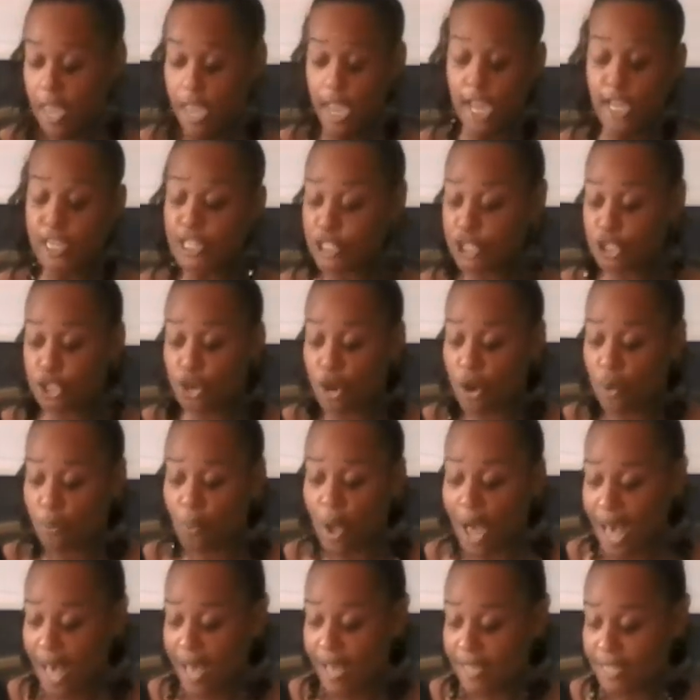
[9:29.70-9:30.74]
It sure
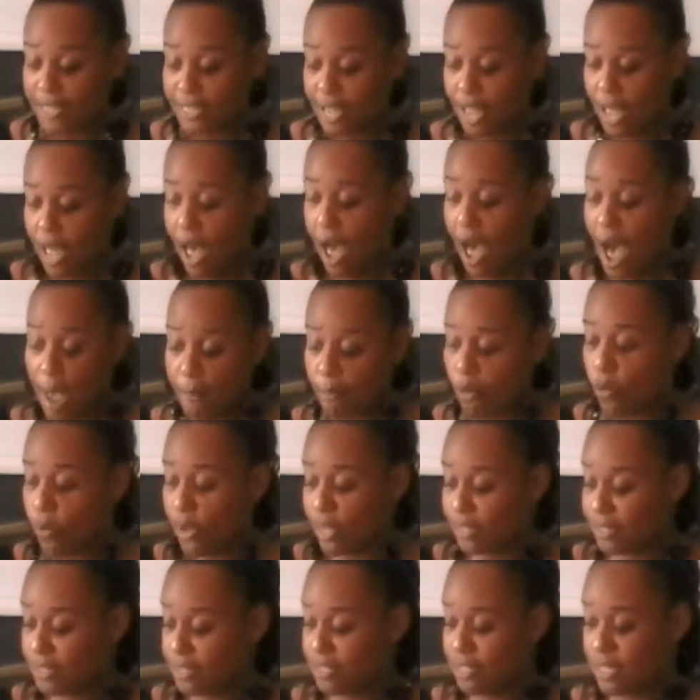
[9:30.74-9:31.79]
was. I'm
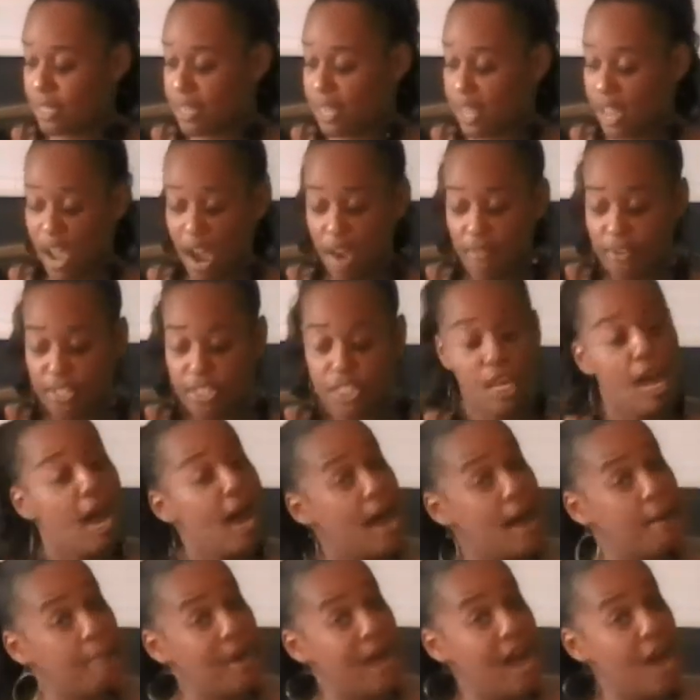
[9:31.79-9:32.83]
going to sing it every
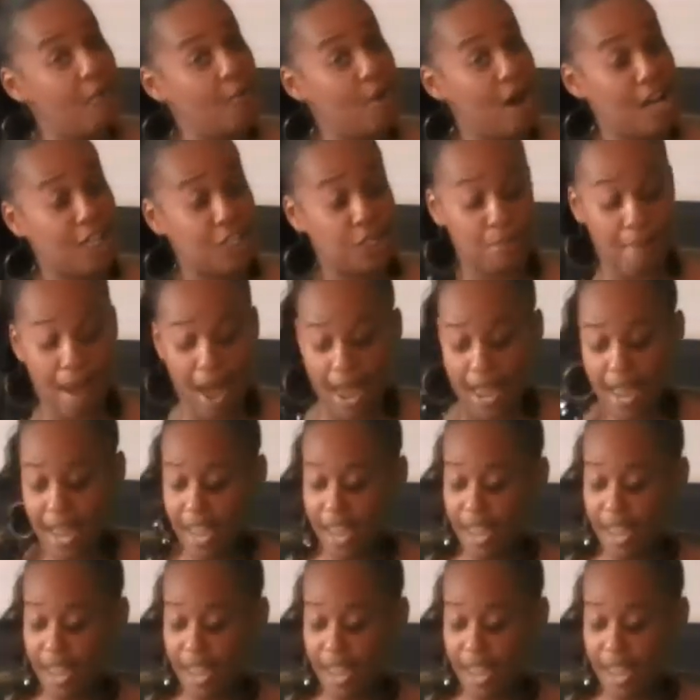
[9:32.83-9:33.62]
time I wash my